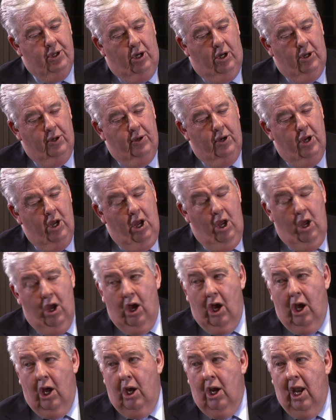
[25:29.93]
on
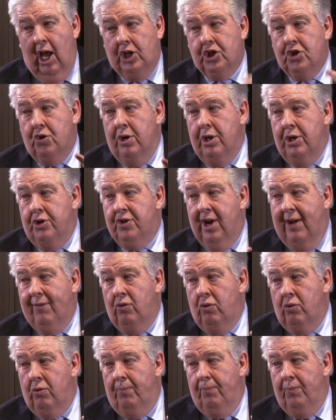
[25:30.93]
luxury
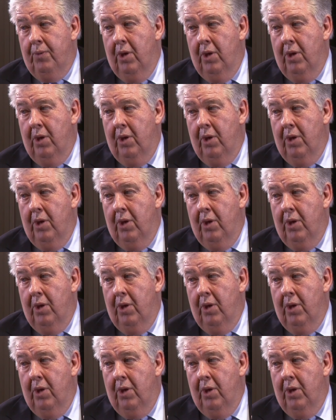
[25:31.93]
travel,